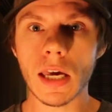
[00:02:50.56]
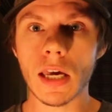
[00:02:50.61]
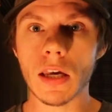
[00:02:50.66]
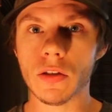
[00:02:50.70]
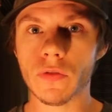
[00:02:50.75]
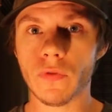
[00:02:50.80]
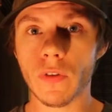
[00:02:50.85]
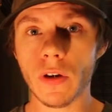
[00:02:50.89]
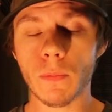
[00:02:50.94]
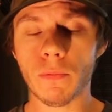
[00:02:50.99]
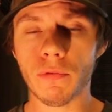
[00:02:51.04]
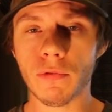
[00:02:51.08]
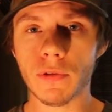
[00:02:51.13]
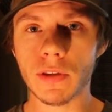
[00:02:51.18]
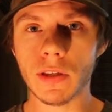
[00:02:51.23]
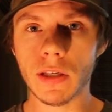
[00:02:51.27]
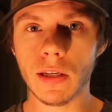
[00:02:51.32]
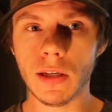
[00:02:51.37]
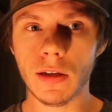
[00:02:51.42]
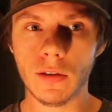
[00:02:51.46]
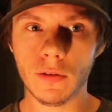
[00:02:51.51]
It's very
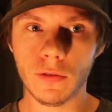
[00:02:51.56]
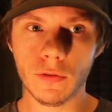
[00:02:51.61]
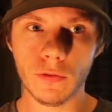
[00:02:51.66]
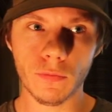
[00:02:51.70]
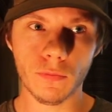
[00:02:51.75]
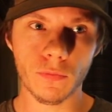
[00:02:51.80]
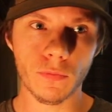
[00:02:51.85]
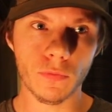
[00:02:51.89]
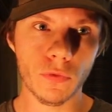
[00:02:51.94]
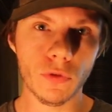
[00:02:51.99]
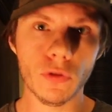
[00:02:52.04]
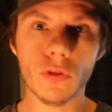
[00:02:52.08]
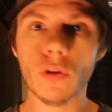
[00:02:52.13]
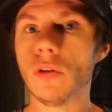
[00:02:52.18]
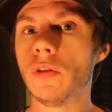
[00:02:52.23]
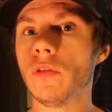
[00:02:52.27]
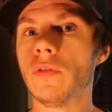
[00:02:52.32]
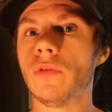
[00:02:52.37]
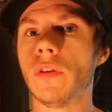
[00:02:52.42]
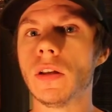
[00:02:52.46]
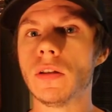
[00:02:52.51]
pretty,
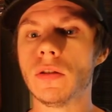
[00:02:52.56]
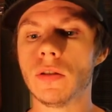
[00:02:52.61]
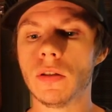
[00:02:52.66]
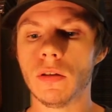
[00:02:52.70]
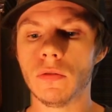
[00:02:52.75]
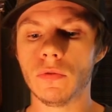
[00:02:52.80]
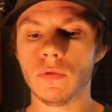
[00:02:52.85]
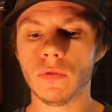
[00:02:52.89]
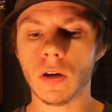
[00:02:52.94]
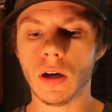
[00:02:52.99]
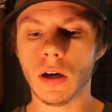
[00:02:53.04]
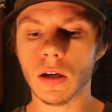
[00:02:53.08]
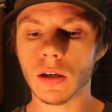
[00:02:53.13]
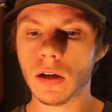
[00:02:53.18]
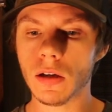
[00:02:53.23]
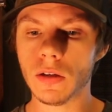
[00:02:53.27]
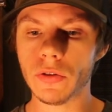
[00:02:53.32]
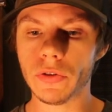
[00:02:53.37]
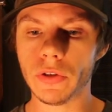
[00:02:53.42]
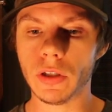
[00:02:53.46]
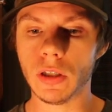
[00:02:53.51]
non-offensive. I
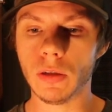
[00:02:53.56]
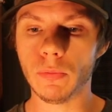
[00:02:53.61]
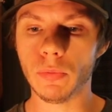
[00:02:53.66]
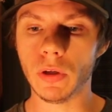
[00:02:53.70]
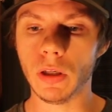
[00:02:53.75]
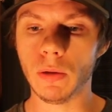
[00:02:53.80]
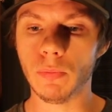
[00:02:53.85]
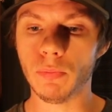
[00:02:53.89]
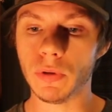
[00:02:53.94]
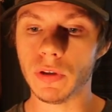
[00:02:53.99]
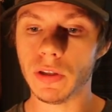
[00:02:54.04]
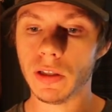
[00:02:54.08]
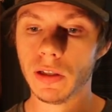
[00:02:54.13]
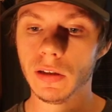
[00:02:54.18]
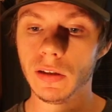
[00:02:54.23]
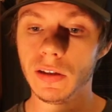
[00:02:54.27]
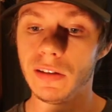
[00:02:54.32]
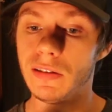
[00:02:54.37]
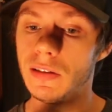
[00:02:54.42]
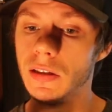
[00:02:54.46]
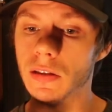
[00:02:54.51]
can't see anybody
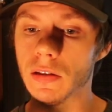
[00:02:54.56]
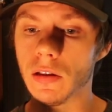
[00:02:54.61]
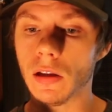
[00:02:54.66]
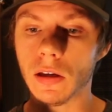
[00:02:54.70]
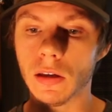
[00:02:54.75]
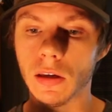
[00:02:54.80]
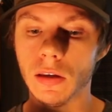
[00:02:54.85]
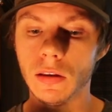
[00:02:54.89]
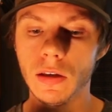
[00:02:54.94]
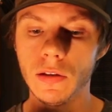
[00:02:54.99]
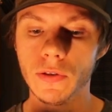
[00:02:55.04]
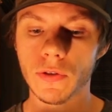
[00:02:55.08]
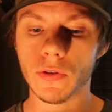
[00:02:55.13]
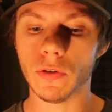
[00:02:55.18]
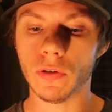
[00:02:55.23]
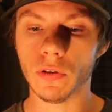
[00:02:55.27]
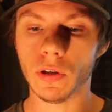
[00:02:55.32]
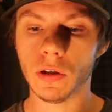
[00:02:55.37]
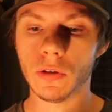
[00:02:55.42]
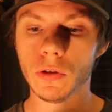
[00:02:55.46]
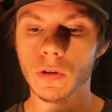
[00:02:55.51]
particularly disliking this
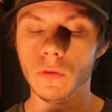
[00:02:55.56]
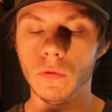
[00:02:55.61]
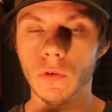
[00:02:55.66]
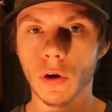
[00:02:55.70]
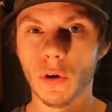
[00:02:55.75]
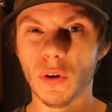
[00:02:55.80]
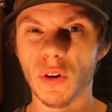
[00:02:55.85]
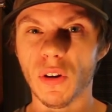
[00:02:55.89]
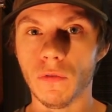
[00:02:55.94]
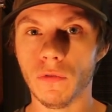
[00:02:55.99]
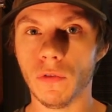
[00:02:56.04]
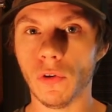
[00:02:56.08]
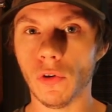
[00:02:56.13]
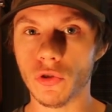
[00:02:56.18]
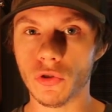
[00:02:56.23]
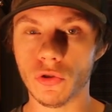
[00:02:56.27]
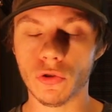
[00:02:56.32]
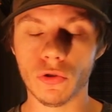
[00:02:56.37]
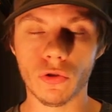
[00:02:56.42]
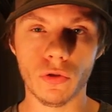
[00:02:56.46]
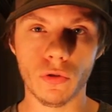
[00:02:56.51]
unless you've got an
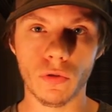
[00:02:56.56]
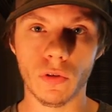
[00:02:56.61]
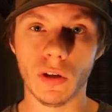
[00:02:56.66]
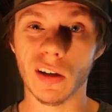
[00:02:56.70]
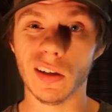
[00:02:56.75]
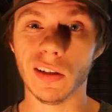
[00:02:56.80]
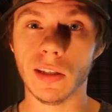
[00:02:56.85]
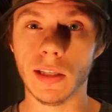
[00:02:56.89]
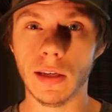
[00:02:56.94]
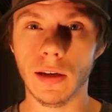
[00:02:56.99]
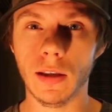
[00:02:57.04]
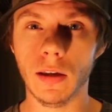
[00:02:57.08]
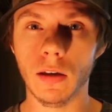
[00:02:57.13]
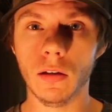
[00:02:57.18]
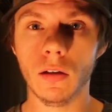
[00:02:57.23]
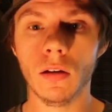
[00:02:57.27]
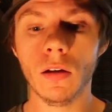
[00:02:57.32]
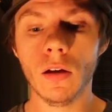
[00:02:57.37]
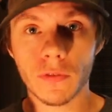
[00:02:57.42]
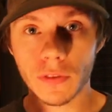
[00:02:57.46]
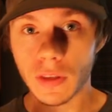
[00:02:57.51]
aversion to
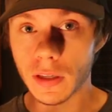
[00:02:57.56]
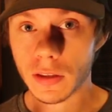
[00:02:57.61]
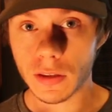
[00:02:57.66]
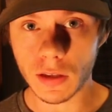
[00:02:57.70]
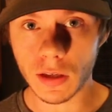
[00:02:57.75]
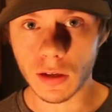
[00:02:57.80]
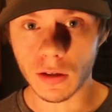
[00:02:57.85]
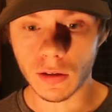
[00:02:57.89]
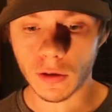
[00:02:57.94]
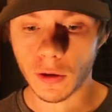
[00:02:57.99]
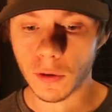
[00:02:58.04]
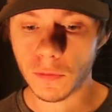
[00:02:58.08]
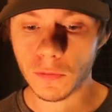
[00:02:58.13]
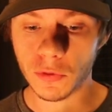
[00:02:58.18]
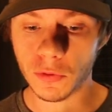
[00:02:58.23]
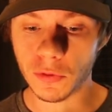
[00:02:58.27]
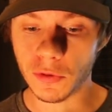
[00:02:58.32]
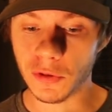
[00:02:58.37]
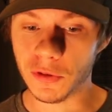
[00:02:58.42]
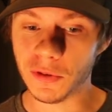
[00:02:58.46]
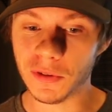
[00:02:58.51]
gardenia. That's it.
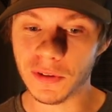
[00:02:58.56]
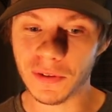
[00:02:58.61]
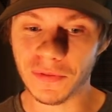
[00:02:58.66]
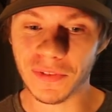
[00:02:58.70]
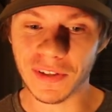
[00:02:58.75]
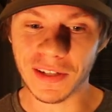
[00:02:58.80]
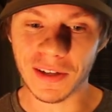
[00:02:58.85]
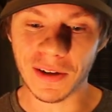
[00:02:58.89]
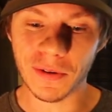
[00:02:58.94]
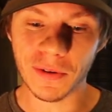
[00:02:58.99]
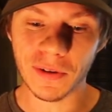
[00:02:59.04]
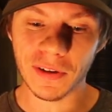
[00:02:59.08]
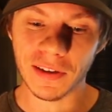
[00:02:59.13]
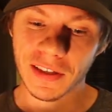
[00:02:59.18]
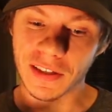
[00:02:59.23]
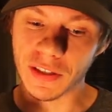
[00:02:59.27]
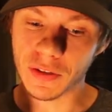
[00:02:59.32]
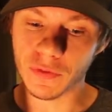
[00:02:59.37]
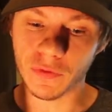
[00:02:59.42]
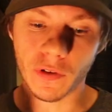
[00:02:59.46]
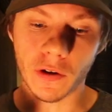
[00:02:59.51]
Hope you enjoyed the video.
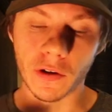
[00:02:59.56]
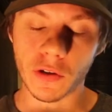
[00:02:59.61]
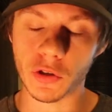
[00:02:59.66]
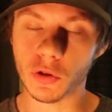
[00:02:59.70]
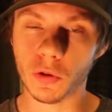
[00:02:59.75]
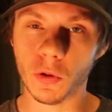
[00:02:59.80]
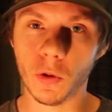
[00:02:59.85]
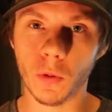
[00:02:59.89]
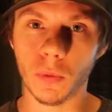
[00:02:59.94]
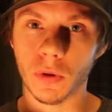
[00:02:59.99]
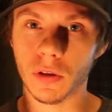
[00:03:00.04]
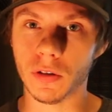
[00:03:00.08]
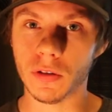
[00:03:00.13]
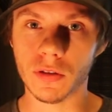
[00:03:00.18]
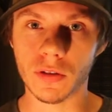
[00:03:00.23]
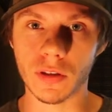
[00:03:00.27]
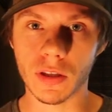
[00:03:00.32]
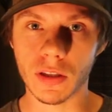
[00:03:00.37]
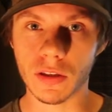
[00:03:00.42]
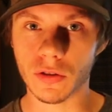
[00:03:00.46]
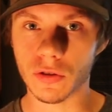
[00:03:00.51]
It's very short
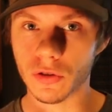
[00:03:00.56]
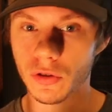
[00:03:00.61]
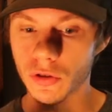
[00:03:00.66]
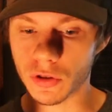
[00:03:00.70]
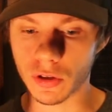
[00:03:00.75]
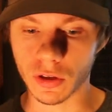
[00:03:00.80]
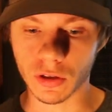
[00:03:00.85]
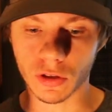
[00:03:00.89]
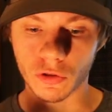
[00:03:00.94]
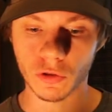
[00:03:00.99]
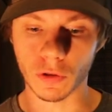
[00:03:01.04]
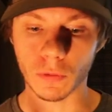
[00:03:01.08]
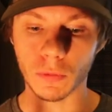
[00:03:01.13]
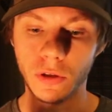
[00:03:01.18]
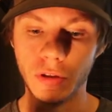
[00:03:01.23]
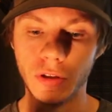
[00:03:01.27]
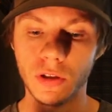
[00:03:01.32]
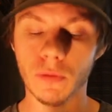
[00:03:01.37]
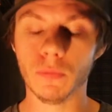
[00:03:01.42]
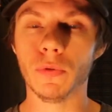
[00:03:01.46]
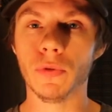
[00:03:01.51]
because it's just
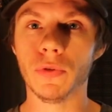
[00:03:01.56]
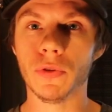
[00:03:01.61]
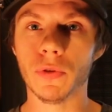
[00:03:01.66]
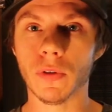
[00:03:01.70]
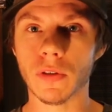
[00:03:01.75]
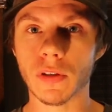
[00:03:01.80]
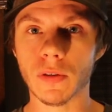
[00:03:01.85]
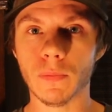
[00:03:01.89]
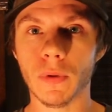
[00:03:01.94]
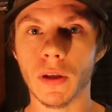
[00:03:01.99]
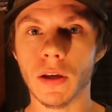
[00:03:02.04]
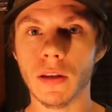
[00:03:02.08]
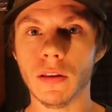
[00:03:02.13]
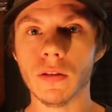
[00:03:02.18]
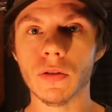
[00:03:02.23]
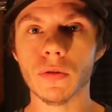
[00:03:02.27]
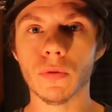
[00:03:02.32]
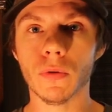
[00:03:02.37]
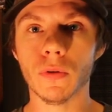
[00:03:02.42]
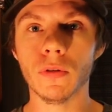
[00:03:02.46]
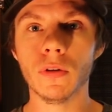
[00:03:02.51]
extremely simple to explain
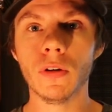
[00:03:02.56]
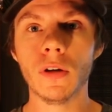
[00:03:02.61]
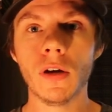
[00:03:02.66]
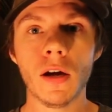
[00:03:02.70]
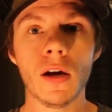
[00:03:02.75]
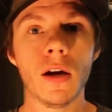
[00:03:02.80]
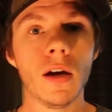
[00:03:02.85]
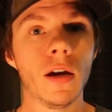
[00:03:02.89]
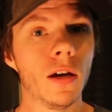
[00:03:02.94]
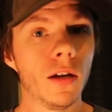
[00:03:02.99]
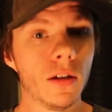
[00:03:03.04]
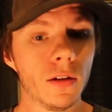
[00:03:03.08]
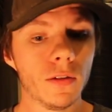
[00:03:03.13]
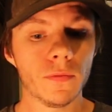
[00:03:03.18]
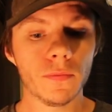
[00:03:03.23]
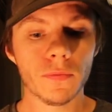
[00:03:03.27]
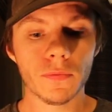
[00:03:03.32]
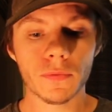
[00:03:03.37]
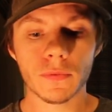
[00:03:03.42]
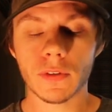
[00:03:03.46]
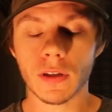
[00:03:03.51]
this one.
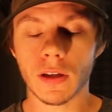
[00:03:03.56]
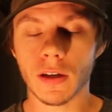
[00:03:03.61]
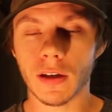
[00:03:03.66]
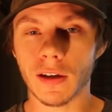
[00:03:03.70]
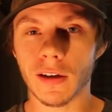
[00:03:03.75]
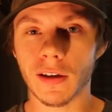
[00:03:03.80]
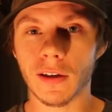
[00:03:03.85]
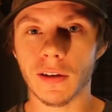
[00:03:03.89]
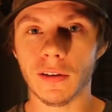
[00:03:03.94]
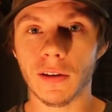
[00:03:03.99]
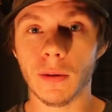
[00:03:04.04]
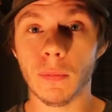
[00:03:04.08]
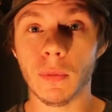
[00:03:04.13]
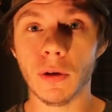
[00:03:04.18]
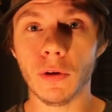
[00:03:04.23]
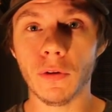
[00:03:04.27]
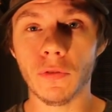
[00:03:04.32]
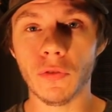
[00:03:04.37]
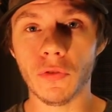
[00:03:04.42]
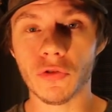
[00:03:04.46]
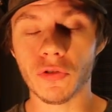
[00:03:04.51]
Uh, let me
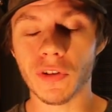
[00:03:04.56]
know if you